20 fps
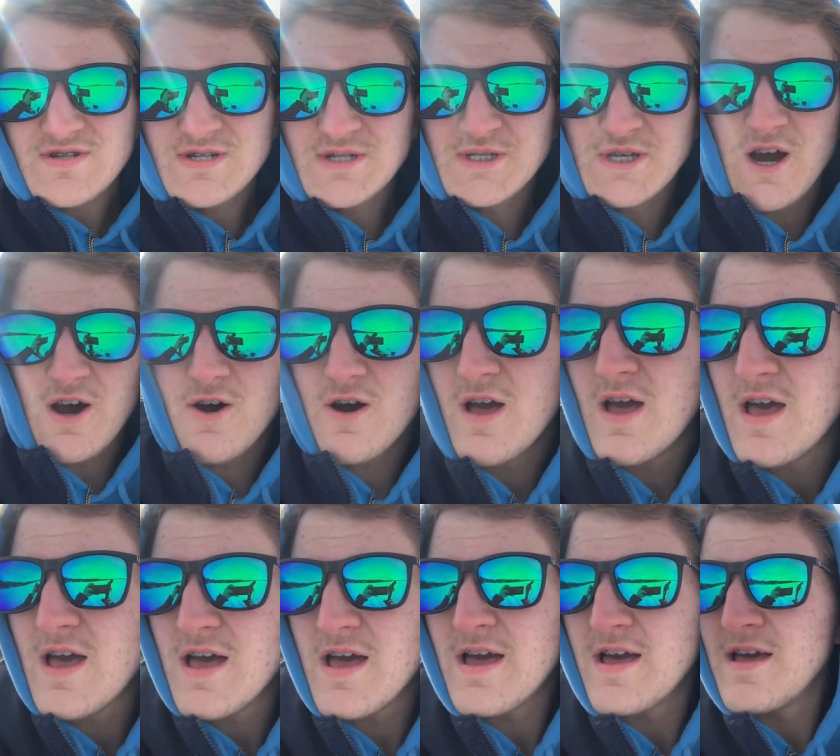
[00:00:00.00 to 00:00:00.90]
So
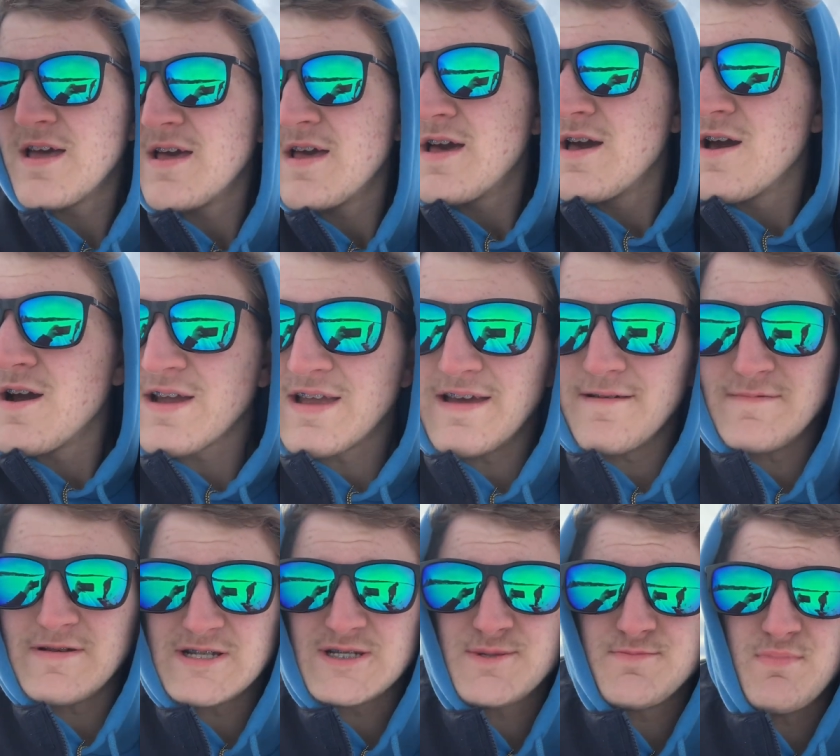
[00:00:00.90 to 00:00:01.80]
give
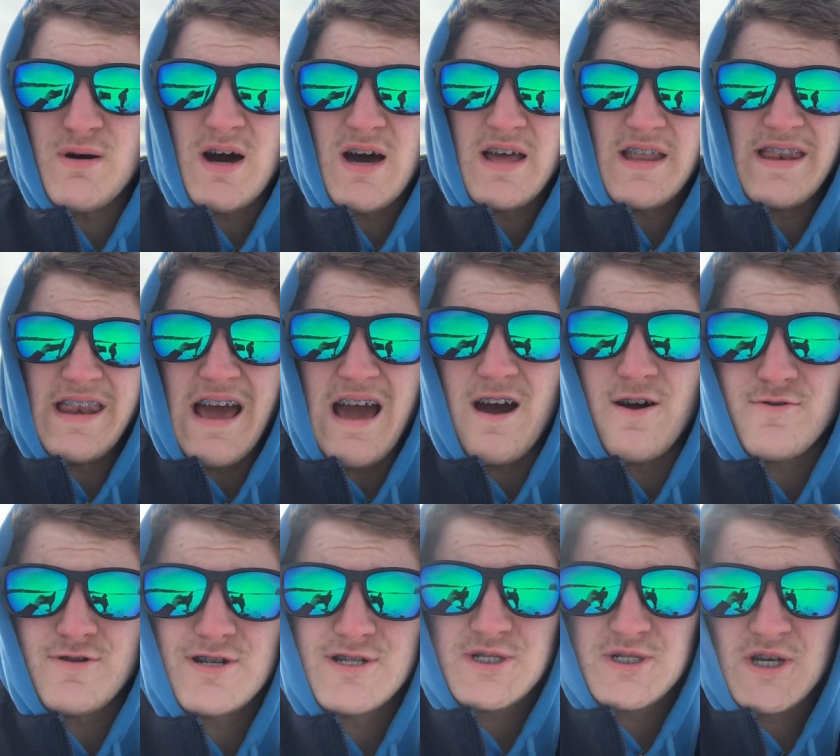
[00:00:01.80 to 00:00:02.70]
this spot an
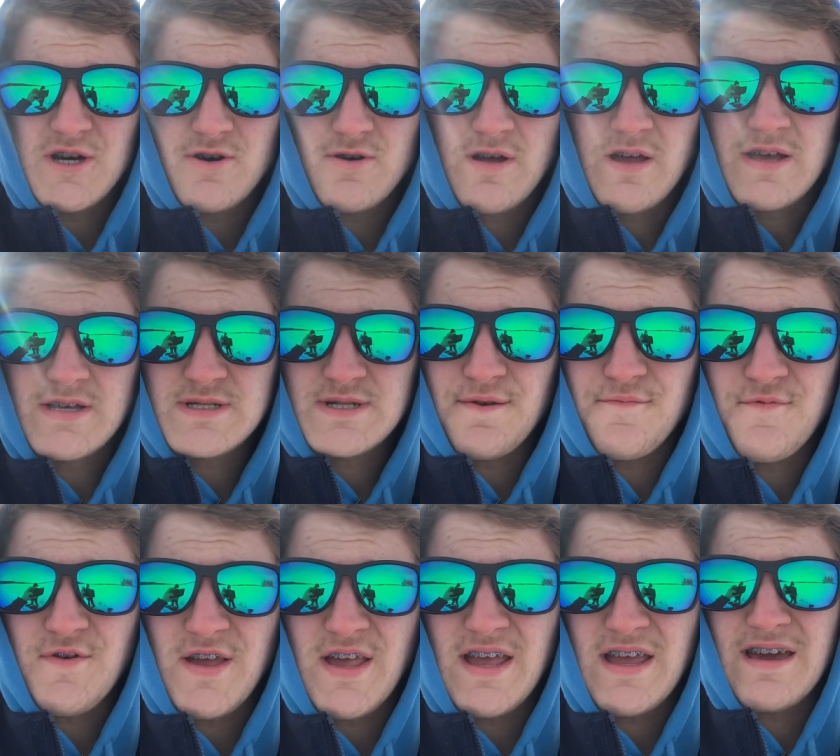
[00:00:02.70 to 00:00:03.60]
hour or so. See if
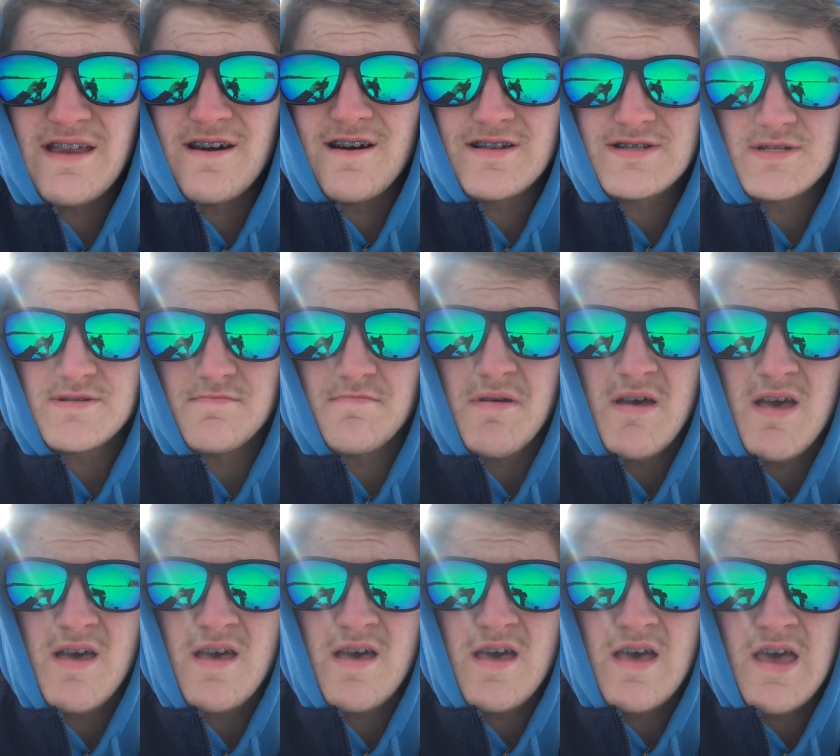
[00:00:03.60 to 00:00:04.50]
we can get on some
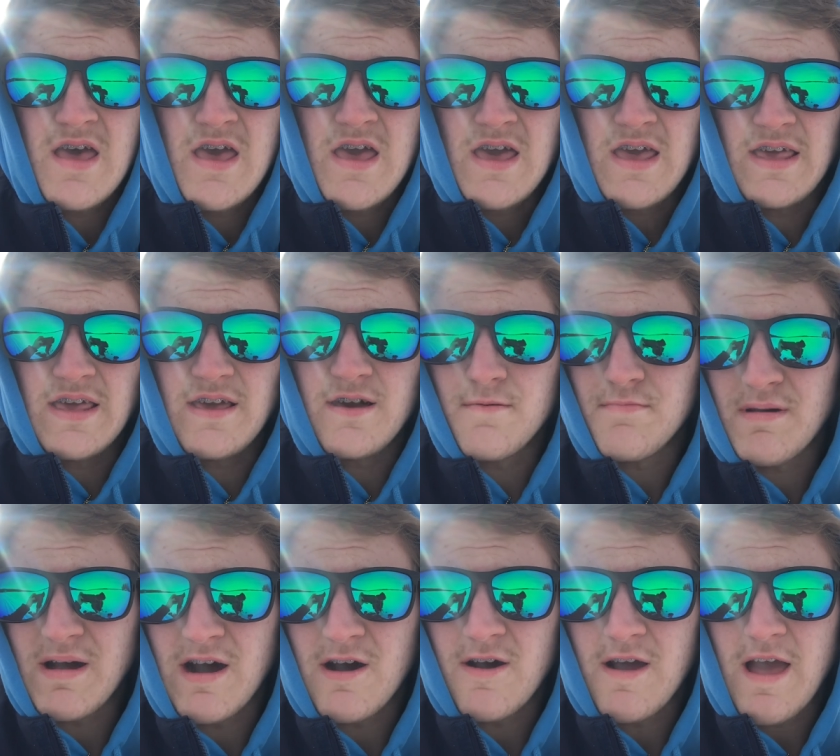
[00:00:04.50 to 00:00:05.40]
eel
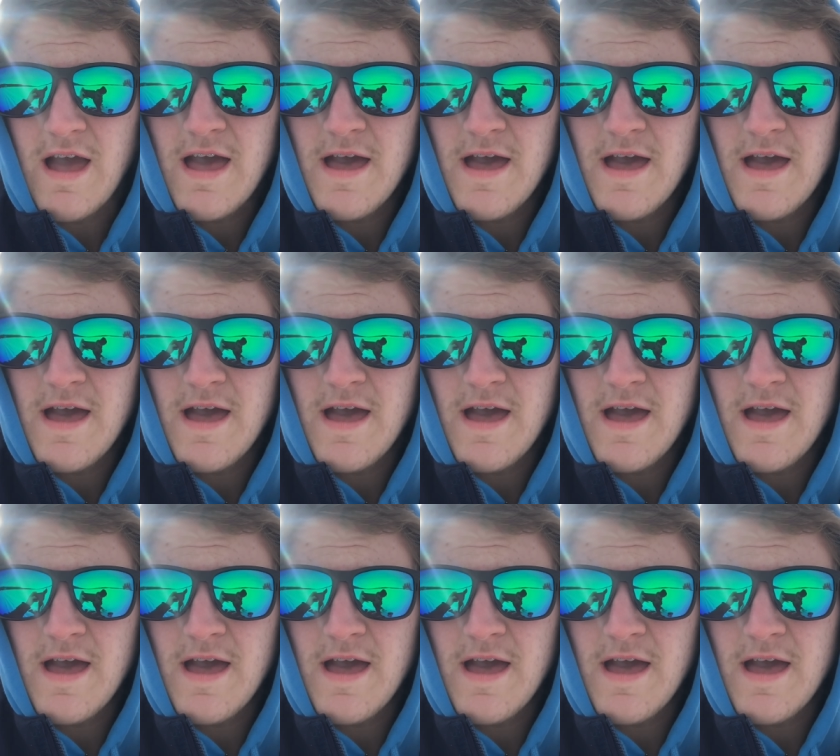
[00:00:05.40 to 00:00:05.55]
pout.